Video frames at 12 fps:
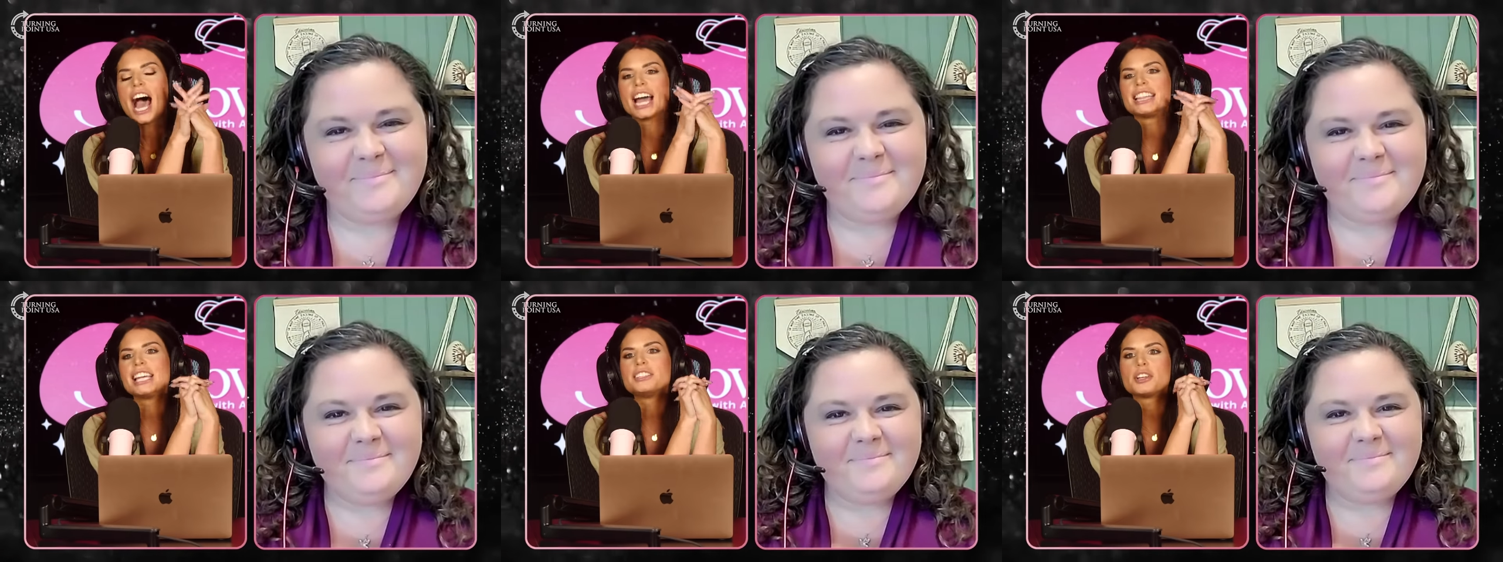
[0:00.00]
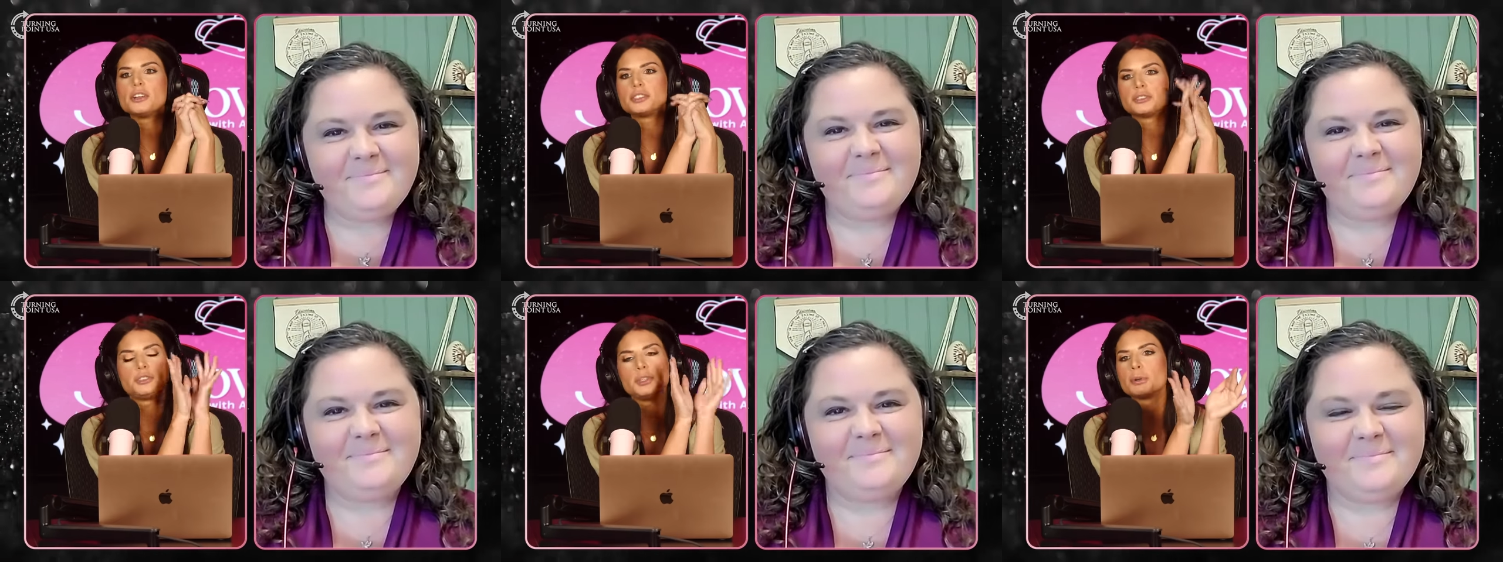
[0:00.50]
Speaker 1: I think it's
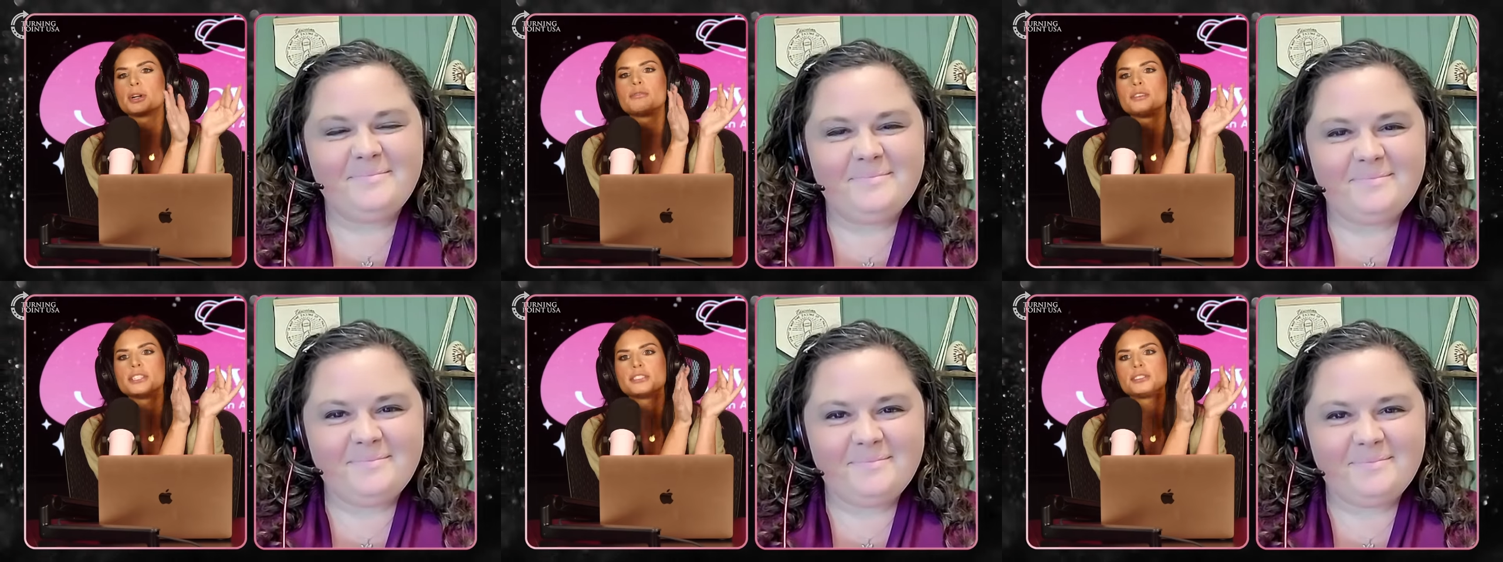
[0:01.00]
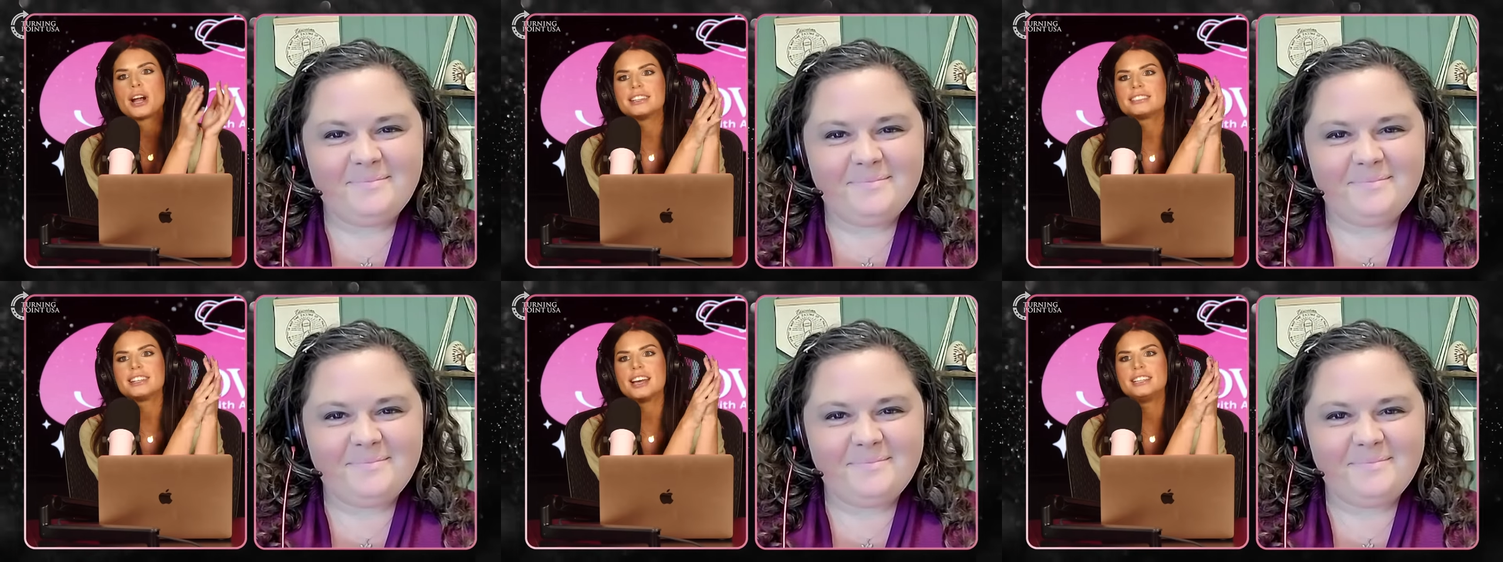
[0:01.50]
also super good for
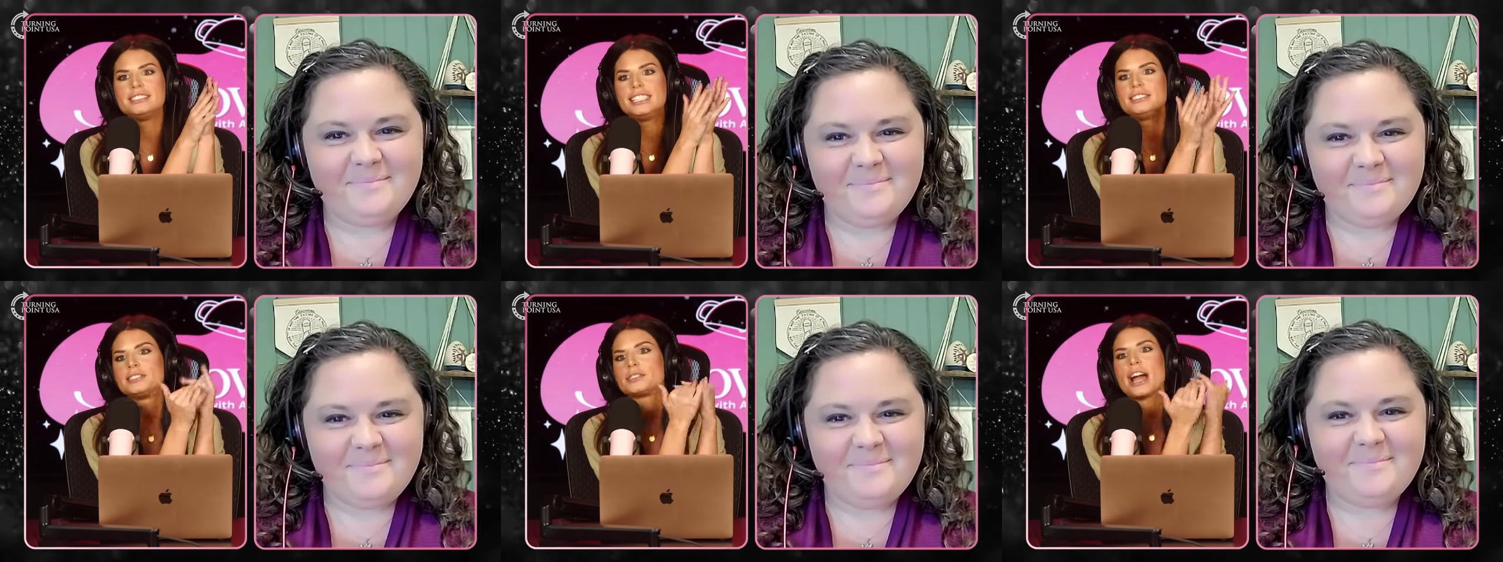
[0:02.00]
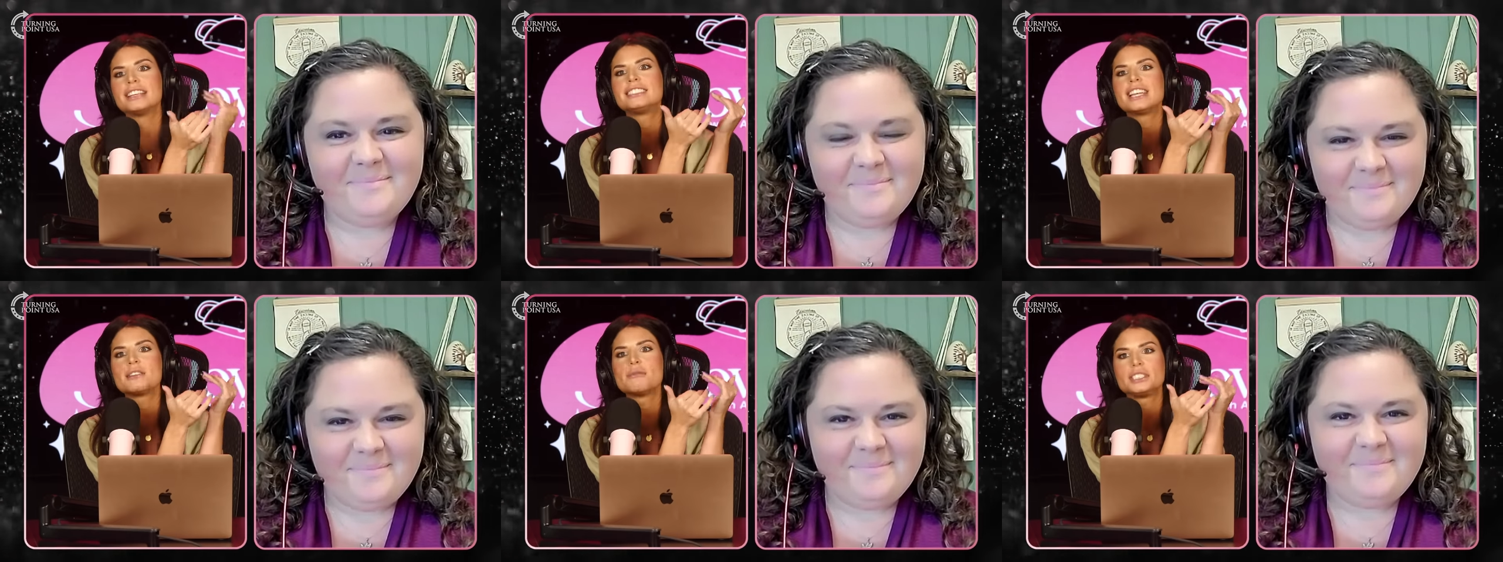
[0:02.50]
distress, uh, de
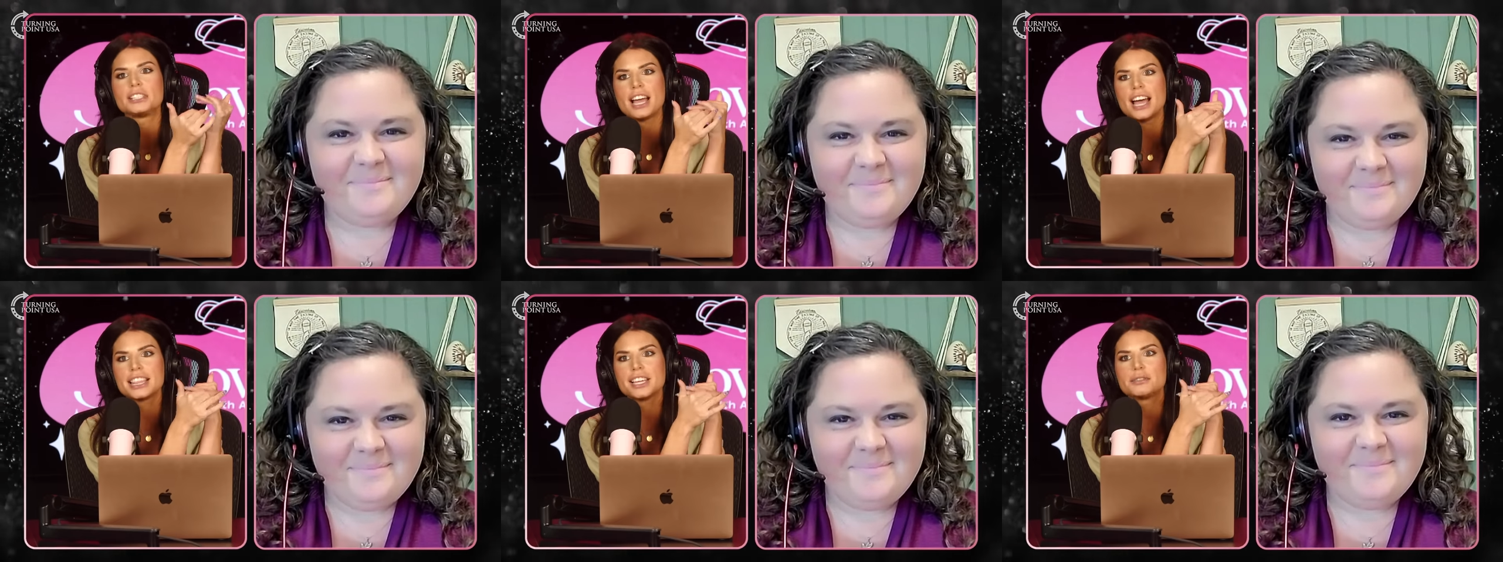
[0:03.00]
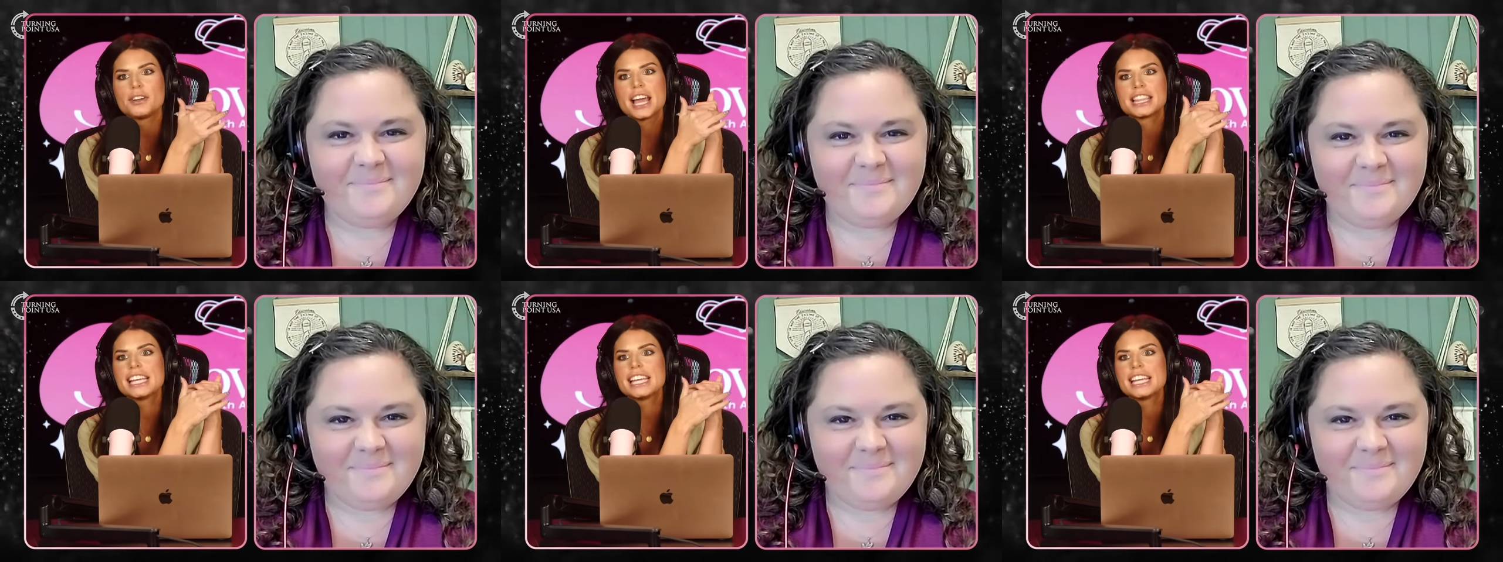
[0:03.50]
stressing, which I think is funny.